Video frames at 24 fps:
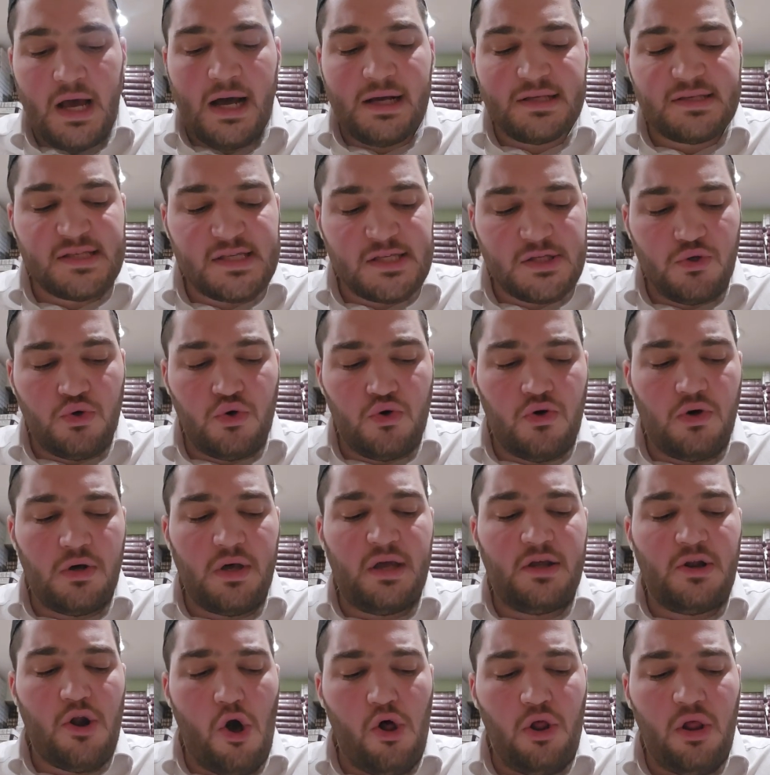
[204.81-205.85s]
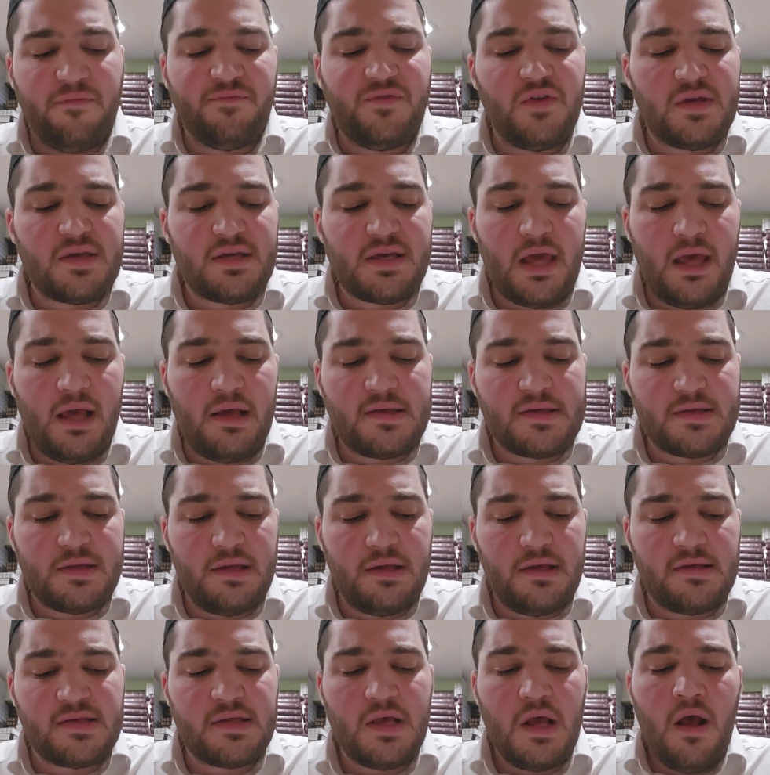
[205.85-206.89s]
Asur, in all of these
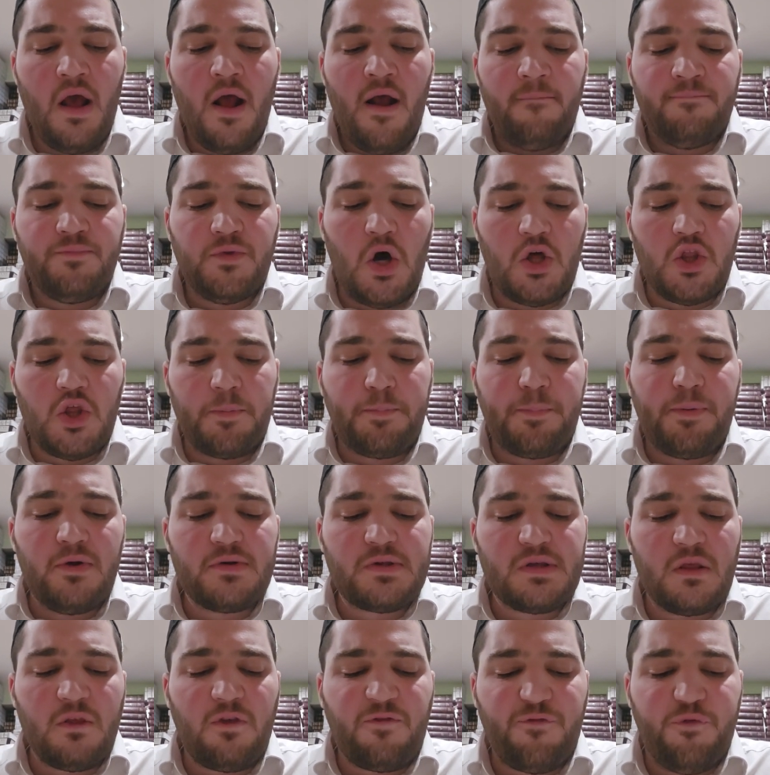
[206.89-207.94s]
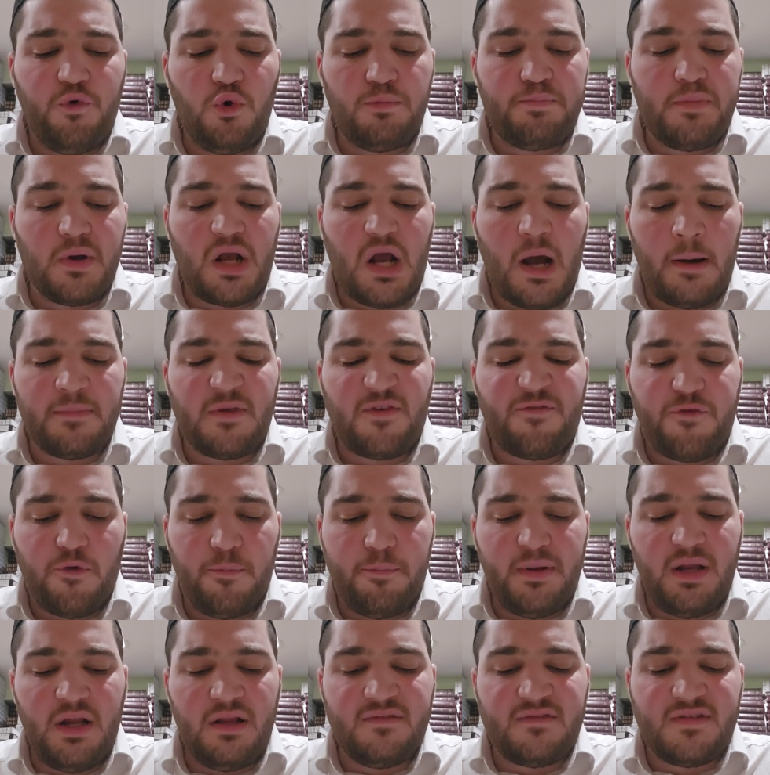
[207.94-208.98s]
cases, the other person's food becomes
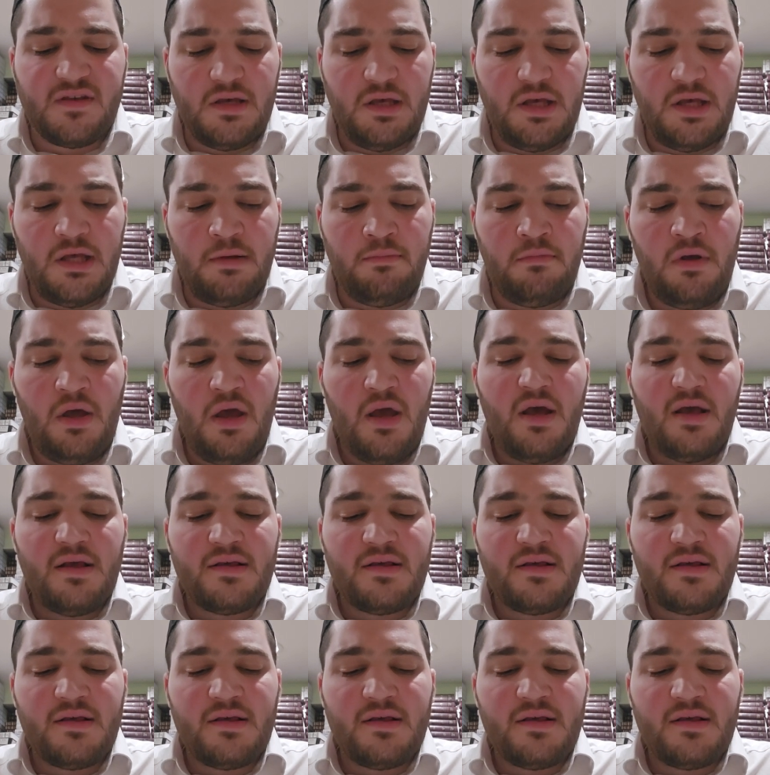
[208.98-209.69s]
forbidden to him.